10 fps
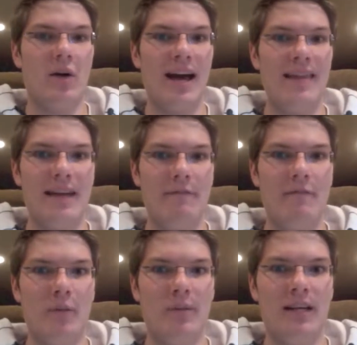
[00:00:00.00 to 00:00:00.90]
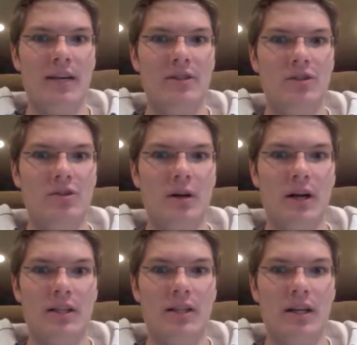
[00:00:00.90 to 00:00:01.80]
that film been given to a
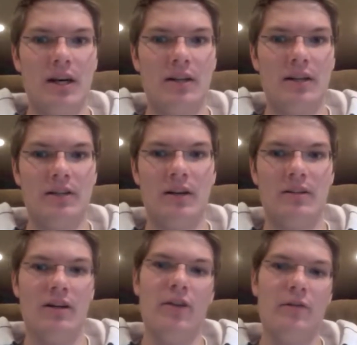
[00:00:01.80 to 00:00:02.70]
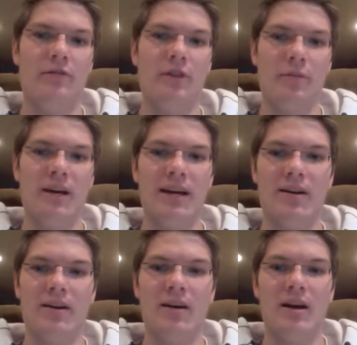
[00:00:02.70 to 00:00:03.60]
other
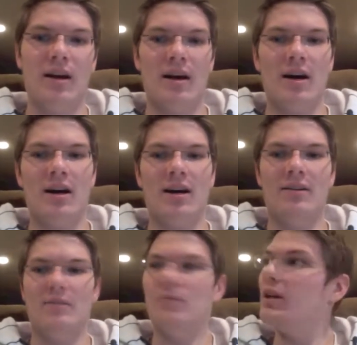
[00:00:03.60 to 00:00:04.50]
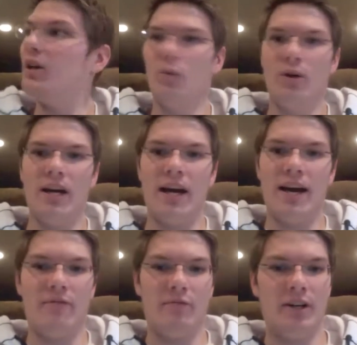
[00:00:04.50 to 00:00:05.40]
filmmaker, it would
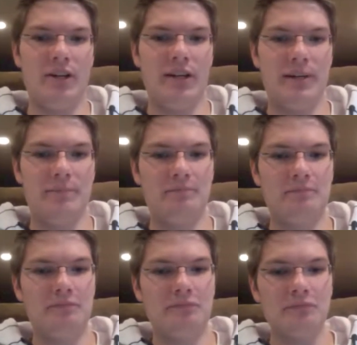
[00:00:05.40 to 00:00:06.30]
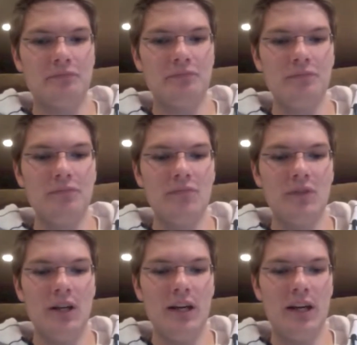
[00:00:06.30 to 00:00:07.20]
have really,
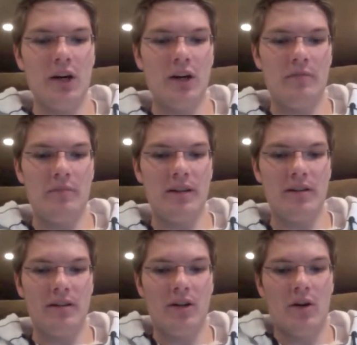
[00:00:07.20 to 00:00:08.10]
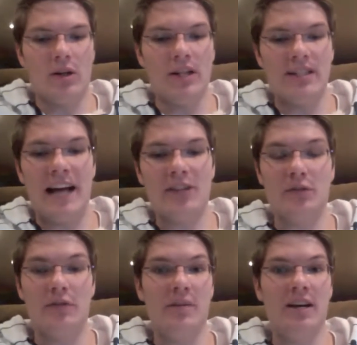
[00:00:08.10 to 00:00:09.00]
it could have been
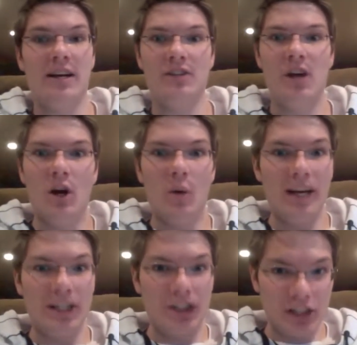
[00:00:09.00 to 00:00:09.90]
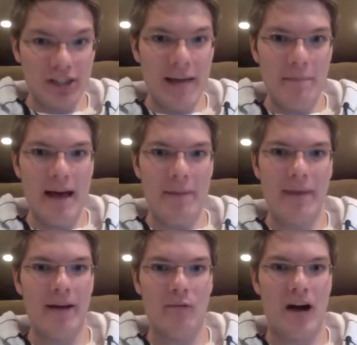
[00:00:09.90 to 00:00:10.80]
catastrophe because we had just had
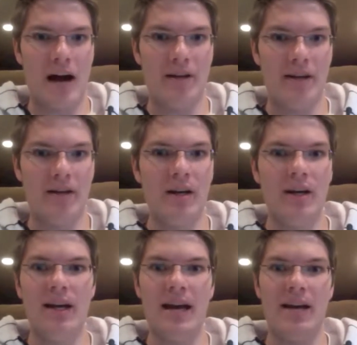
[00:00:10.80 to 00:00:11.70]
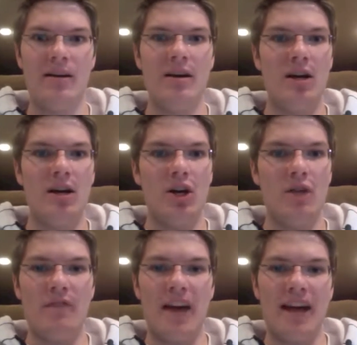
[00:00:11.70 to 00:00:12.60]
Batman and Robin, and
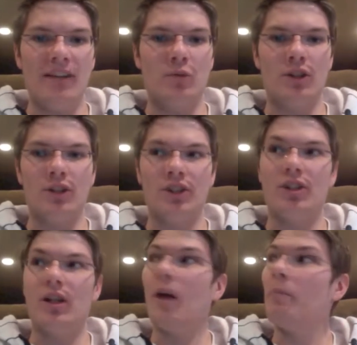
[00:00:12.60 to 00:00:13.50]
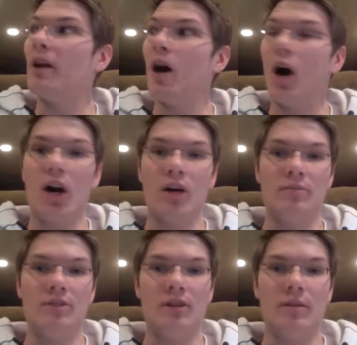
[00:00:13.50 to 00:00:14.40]
fans were just up in
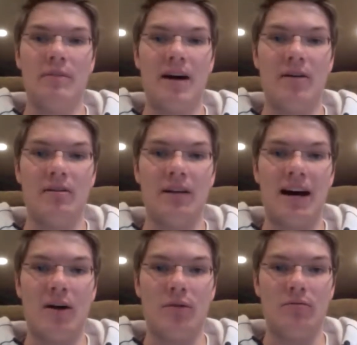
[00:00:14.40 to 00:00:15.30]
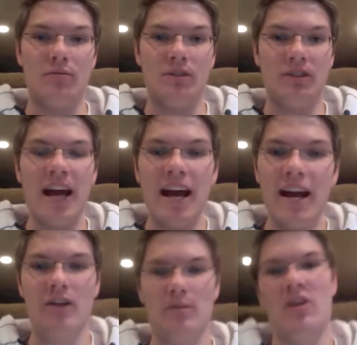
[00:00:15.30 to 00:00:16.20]
arms about how
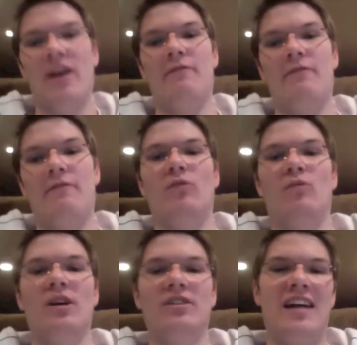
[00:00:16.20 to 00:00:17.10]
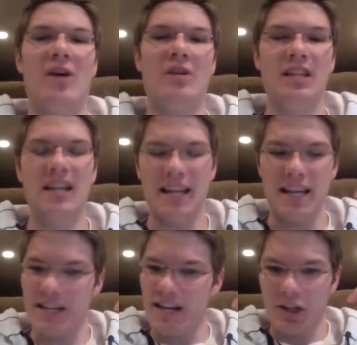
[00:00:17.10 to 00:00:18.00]
terrible that film was and how
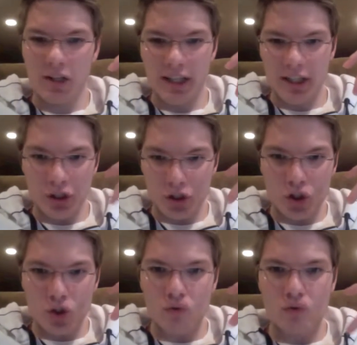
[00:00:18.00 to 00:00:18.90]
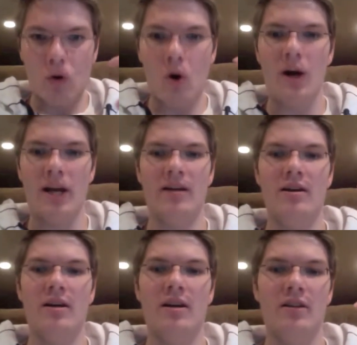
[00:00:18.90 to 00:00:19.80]
it nearly destroyed
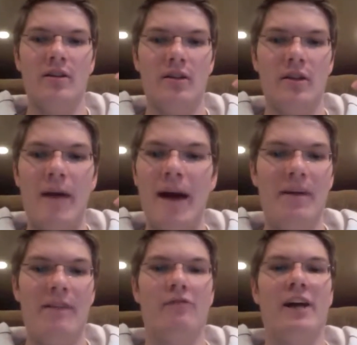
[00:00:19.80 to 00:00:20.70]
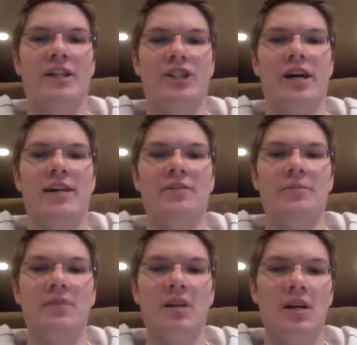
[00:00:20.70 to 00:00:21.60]
the Batman
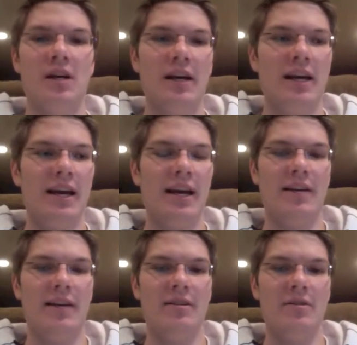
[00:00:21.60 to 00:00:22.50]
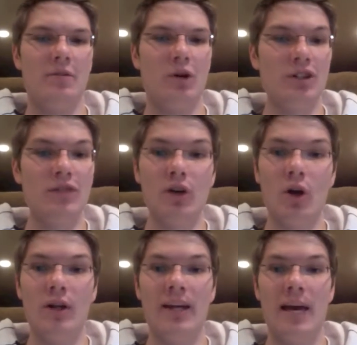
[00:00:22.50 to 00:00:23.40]
franchise. And Christopher
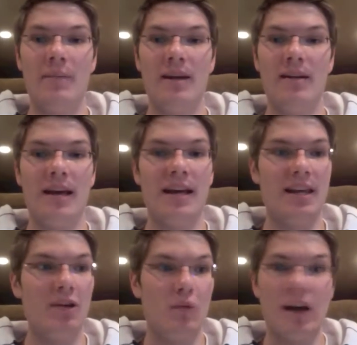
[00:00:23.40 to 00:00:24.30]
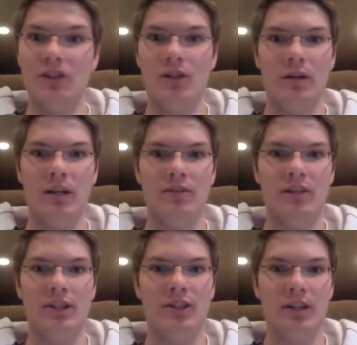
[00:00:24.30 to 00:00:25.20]
Nolan came in and he rescued it
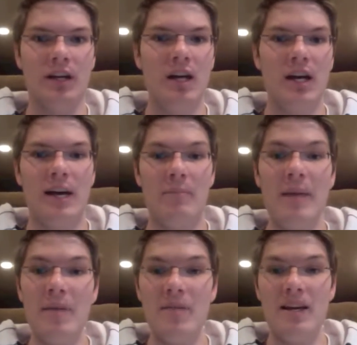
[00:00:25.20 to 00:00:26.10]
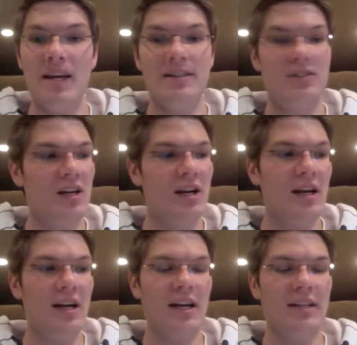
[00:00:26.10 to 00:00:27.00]
essentially. And Batman Begins,
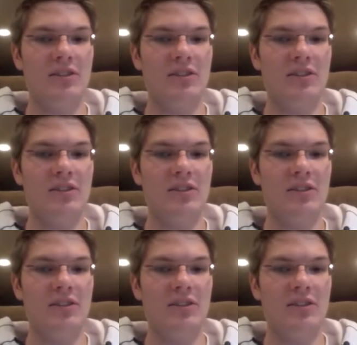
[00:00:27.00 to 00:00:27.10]
it